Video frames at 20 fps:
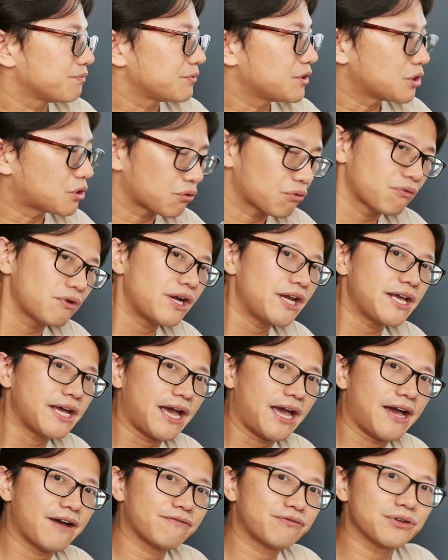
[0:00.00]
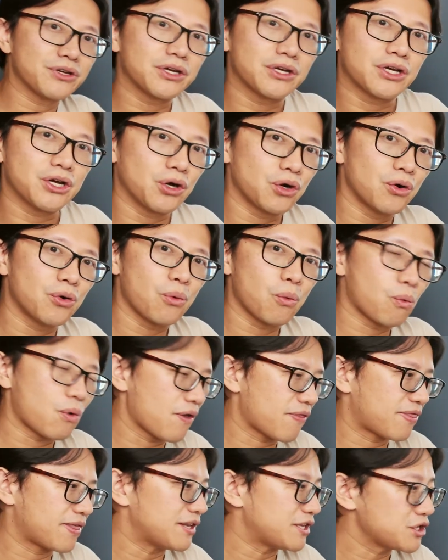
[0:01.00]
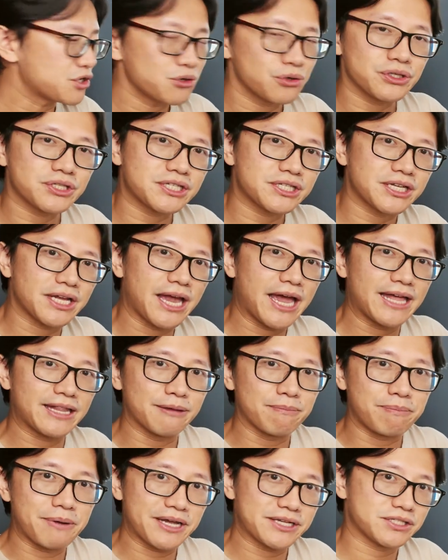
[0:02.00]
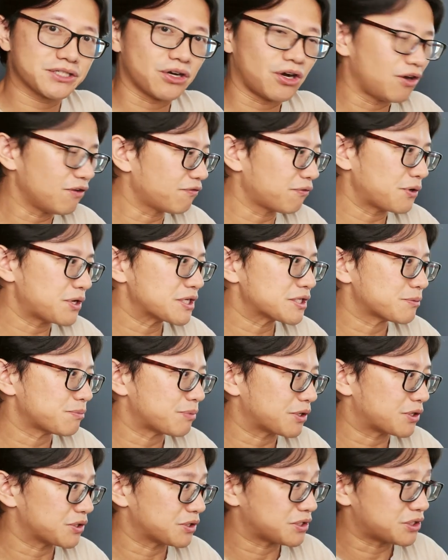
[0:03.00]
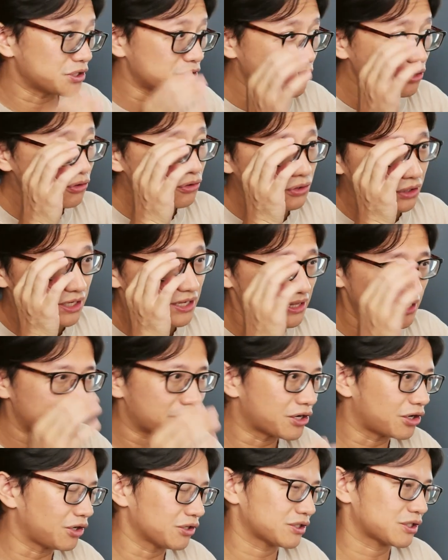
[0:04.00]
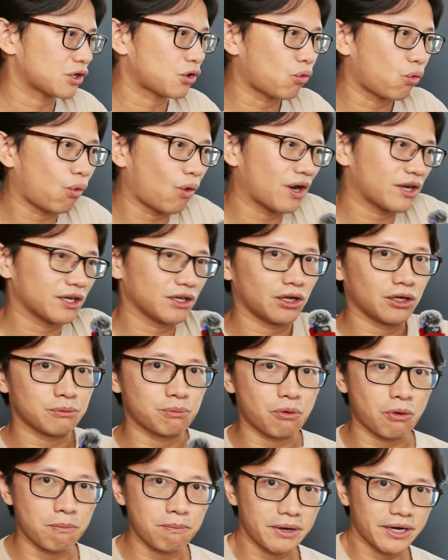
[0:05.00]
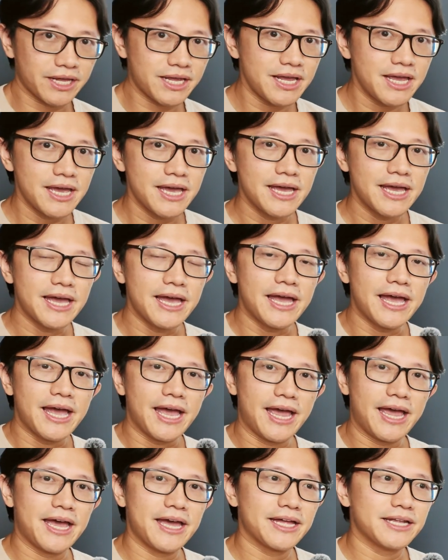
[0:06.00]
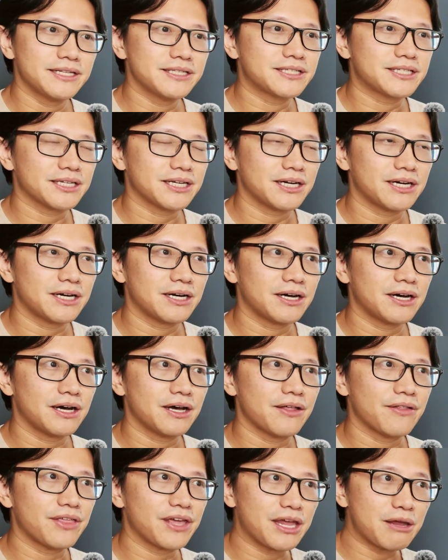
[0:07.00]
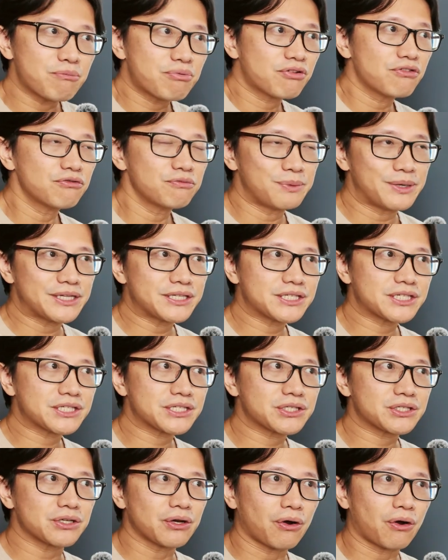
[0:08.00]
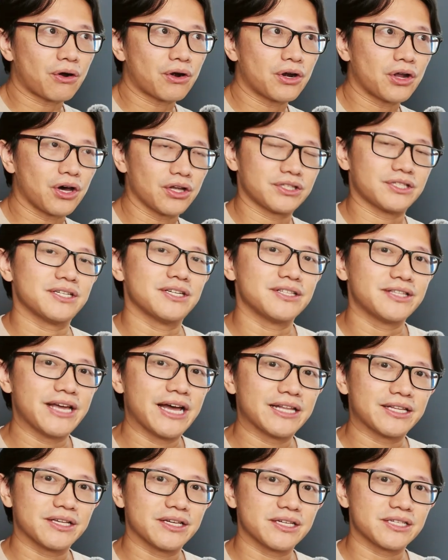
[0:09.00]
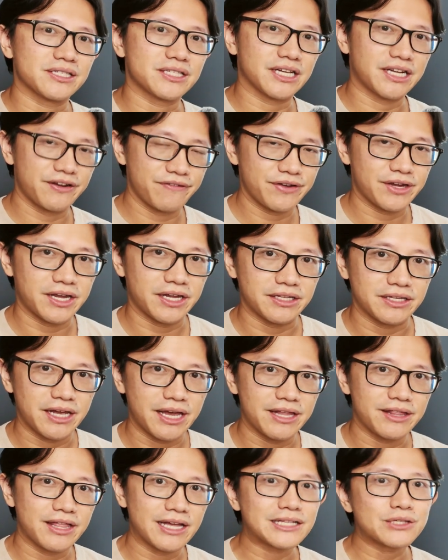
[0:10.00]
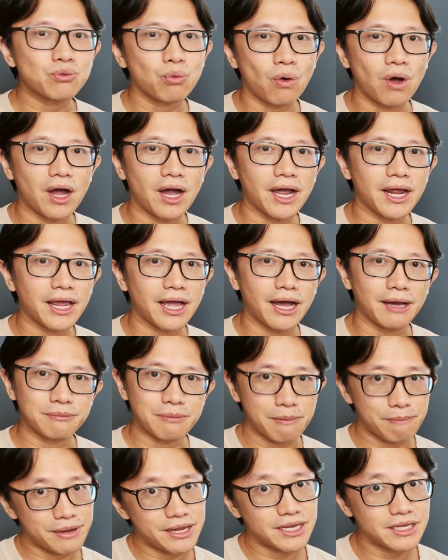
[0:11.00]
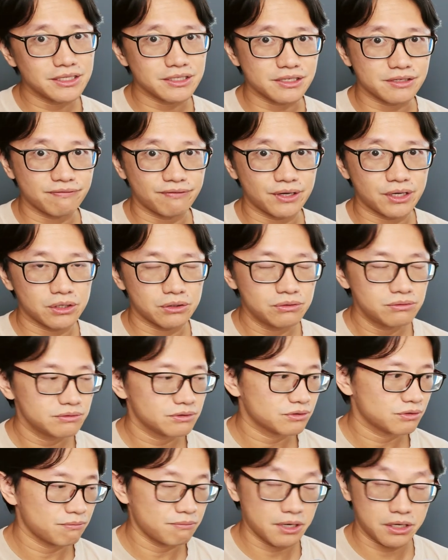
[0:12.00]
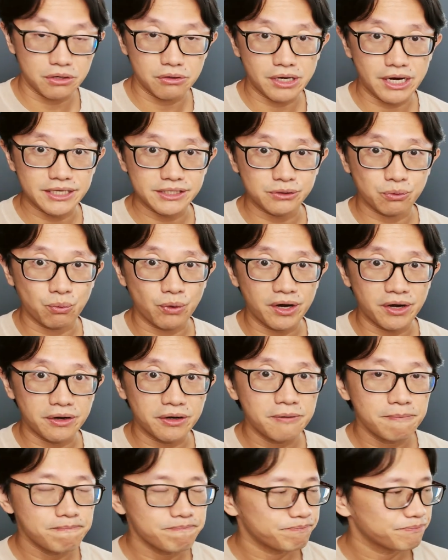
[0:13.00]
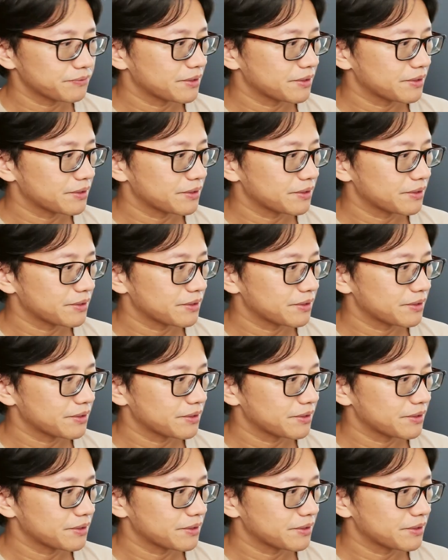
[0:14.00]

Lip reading: you don't really have to go with the newest and the best offerings because usually they cost quite a lot more money, and the improvements are not that significant. And that's why I'm making this video, to make you guys aware